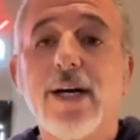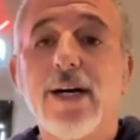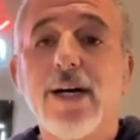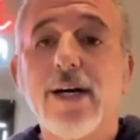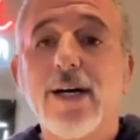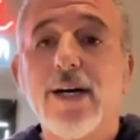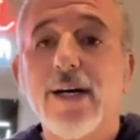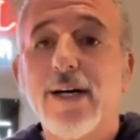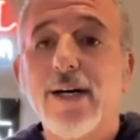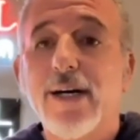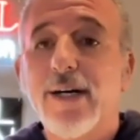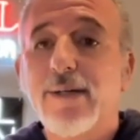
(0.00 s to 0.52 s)

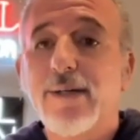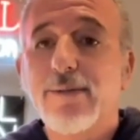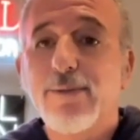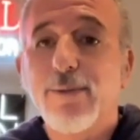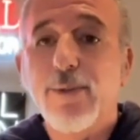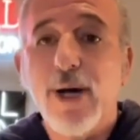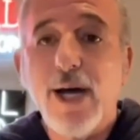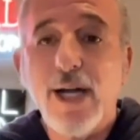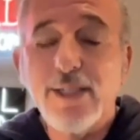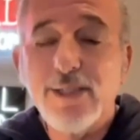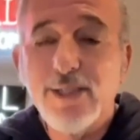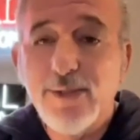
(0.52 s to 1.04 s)
uh,
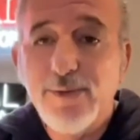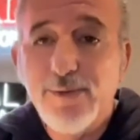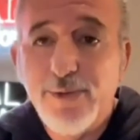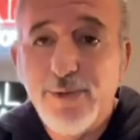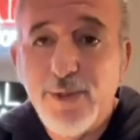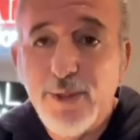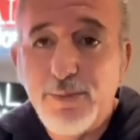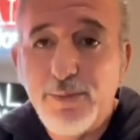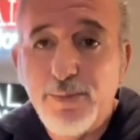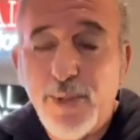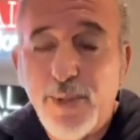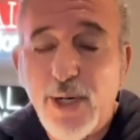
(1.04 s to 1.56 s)
watch some
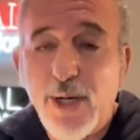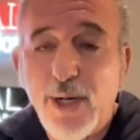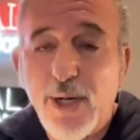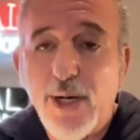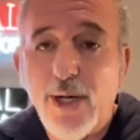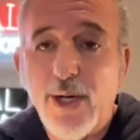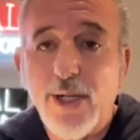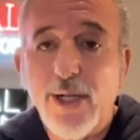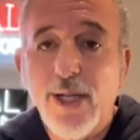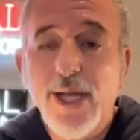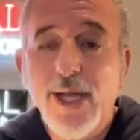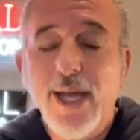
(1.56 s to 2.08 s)

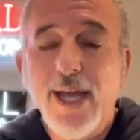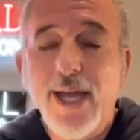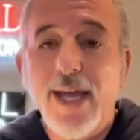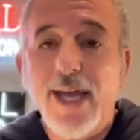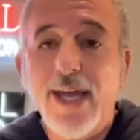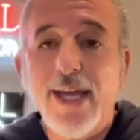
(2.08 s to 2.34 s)
football,